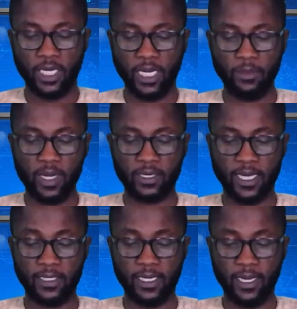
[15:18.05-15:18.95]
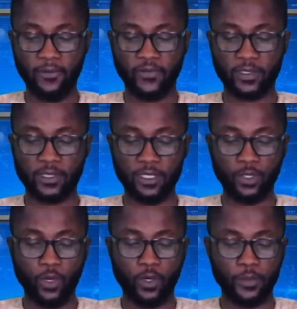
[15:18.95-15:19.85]
mRNA
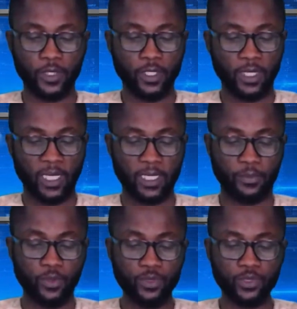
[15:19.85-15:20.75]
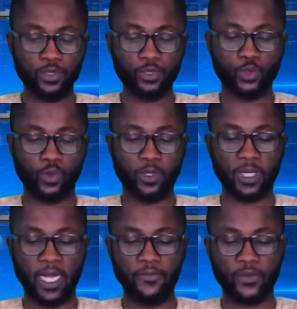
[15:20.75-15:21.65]
vaccine hub in a push to
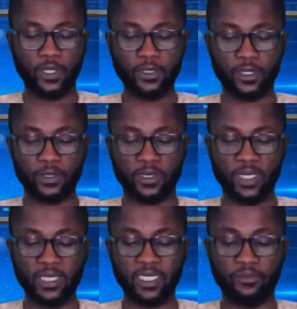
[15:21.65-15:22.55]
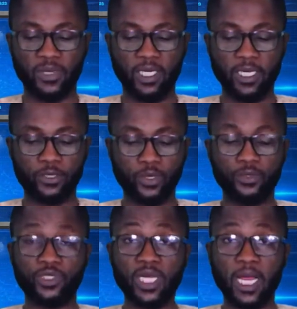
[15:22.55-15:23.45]
ensure the African continent can make its
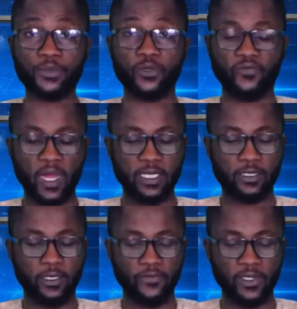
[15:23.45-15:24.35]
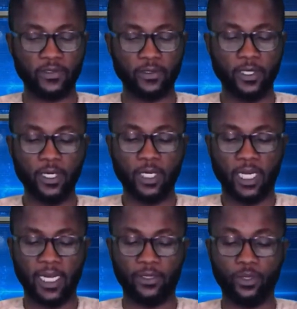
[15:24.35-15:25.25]
own jabs to fight COVID
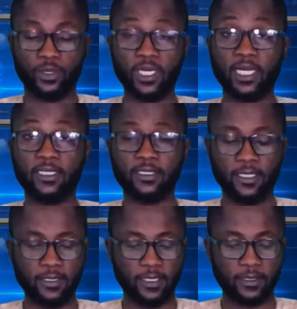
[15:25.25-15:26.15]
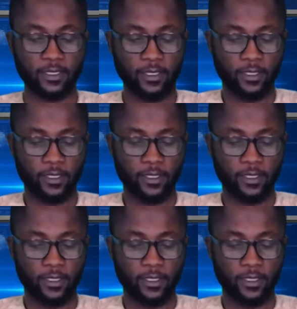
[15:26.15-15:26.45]
and other diseases.